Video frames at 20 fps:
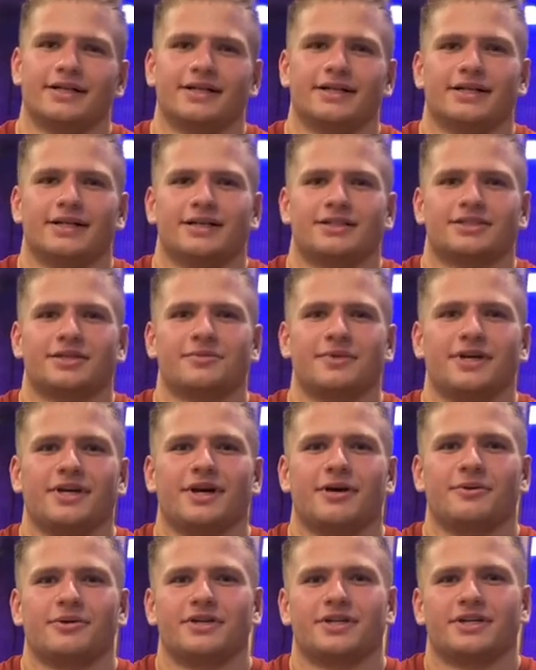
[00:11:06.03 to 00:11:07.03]
Something
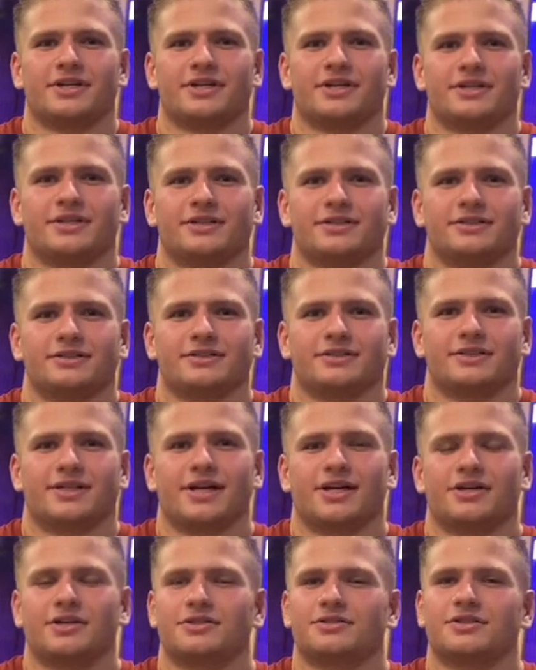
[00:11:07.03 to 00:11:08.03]
I would
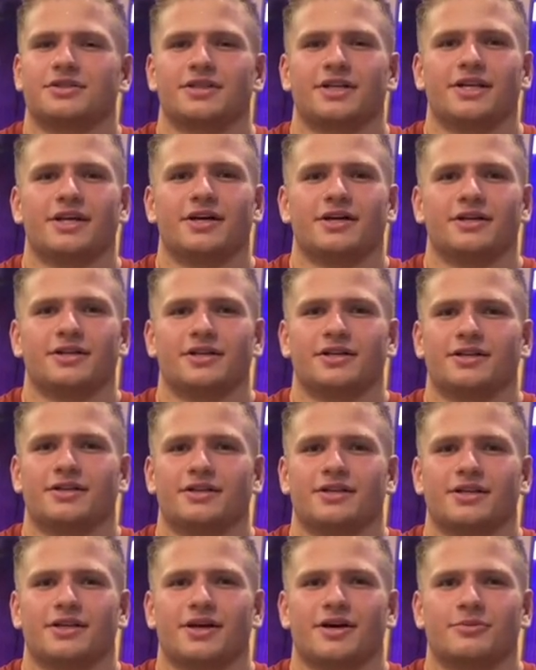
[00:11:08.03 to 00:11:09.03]
tell to the
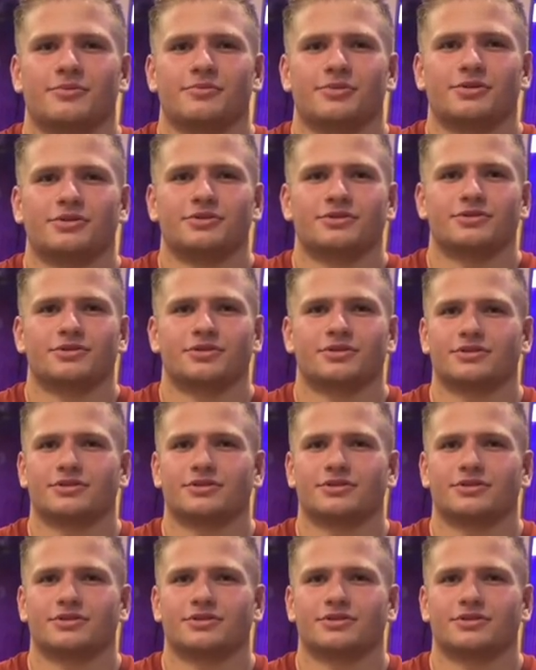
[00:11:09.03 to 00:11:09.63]
young bulls or.